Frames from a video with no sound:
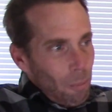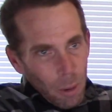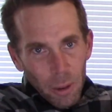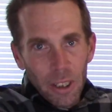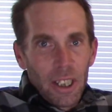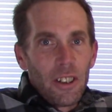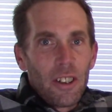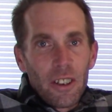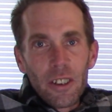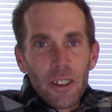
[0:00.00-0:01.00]
pull it
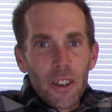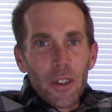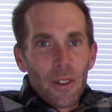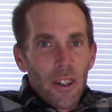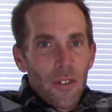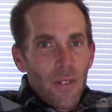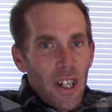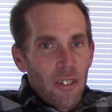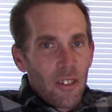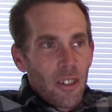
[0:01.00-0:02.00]
into shore as
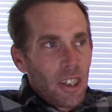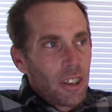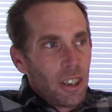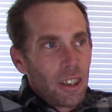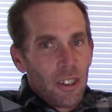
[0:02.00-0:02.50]
fast as I could,